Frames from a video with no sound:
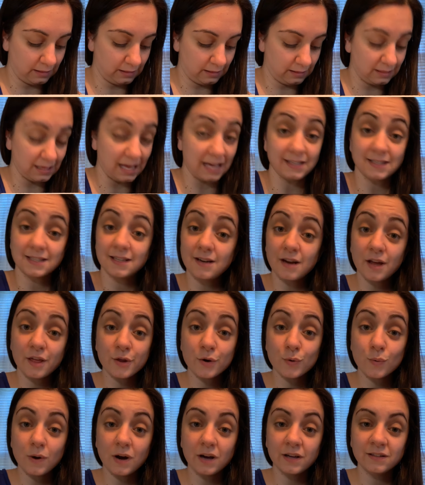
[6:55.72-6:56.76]
That's another
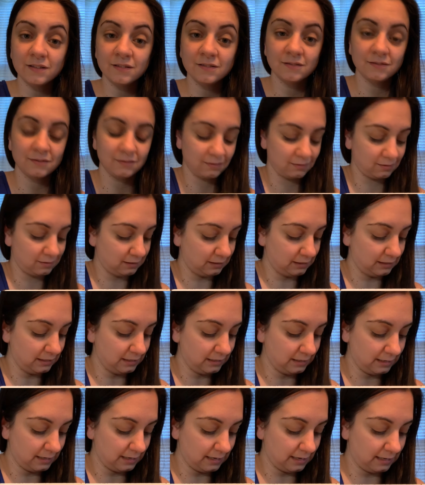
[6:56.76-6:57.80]
one.
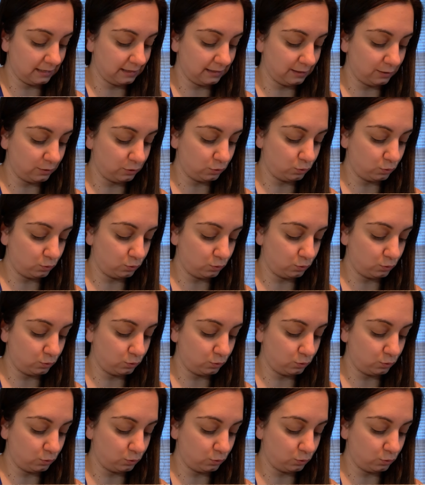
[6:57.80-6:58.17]
And there's